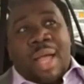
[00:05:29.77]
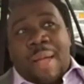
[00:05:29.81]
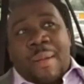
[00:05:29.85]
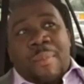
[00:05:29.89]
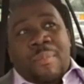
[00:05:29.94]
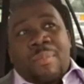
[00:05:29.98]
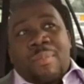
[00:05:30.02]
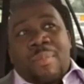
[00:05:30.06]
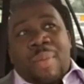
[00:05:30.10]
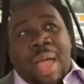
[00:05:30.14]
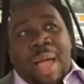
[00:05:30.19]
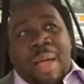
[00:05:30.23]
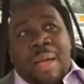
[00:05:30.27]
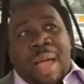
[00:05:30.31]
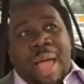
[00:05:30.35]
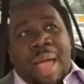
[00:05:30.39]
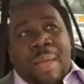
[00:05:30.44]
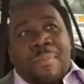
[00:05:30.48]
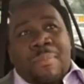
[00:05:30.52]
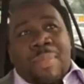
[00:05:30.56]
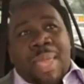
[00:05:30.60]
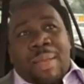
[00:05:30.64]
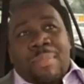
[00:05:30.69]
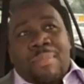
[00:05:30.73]
I'm I,
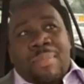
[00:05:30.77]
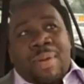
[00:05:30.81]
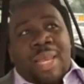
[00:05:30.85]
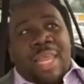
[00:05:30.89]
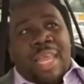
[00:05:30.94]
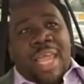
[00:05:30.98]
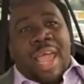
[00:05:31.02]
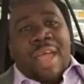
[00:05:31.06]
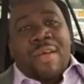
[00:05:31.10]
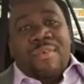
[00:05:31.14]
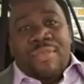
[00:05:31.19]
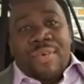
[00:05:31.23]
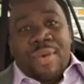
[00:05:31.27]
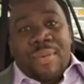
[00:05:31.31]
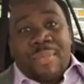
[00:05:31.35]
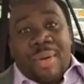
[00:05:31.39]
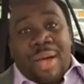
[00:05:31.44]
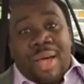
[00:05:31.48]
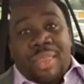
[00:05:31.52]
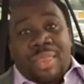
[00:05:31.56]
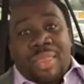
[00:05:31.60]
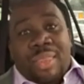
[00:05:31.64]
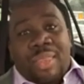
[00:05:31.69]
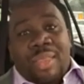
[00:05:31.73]
I make money every
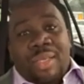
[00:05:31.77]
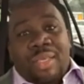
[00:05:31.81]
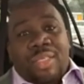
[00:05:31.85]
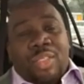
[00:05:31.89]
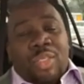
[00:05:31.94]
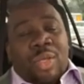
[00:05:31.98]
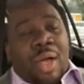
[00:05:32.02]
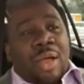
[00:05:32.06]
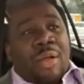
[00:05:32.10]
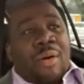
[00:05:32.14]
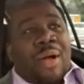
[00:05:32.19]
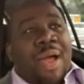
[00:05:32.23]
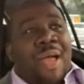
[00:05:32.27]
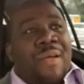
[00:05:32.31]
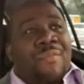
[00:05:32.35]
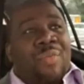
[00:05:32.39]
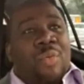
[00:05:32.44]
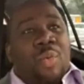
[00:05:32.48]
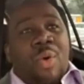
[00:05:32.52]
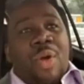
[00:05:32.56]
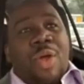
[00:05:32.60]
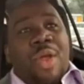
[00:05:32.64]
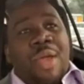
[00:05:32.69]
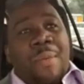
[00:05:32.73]
month, so I don't
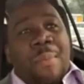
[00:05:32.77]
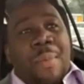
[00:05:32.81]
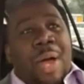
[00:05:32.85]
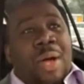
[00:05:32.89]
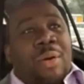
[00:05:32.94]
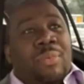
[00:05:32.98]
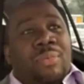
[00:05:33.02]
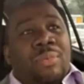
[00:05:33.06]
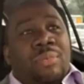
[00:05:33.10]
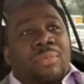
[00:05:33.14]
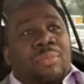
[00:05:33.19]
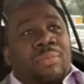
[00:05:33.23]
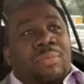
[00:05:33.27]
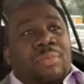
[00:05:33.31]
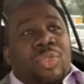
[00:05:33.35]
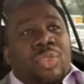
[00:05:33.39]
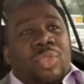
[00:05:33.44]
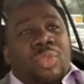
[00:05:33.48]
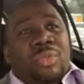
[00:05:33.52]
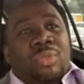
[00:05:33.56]
have to worry about